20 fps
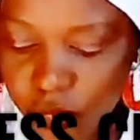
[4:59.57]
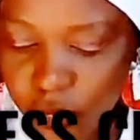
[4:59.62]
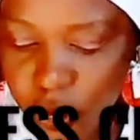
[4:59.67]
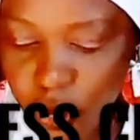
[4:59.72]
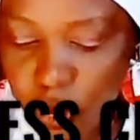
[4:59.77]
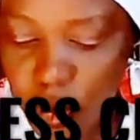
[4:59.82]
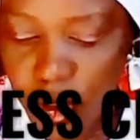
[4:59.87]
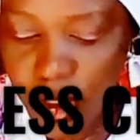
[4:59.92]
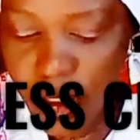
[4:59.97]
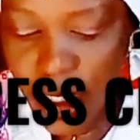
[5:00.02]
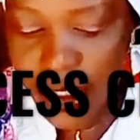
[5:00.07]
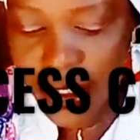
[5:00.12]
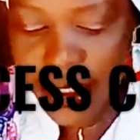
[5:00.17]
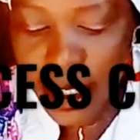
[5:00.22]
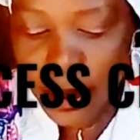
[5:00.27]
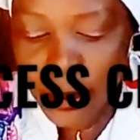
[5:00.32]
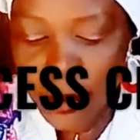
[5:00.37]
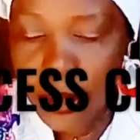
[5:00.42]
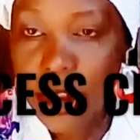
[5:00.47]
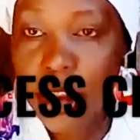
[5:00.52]
You know, charge
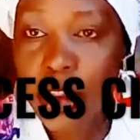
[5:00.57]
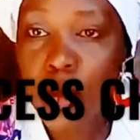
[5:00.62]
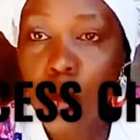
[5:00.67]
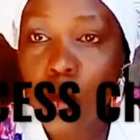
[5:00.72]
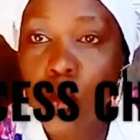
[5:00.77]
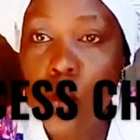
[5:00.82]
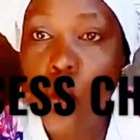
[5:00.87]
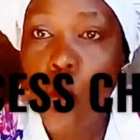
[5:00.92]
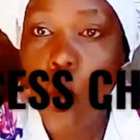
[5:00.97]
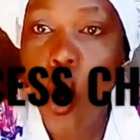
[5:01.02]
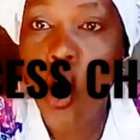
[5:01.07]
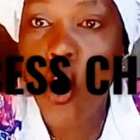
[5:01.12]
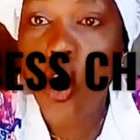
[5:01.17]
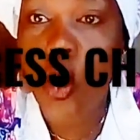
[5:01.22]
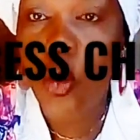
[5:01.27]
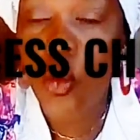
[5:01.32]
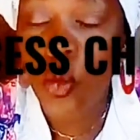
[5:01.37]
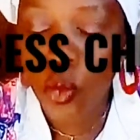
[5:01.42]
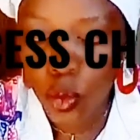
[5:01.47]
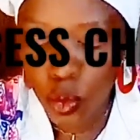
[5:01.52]
them, you know, go
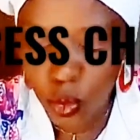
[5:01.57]
walk.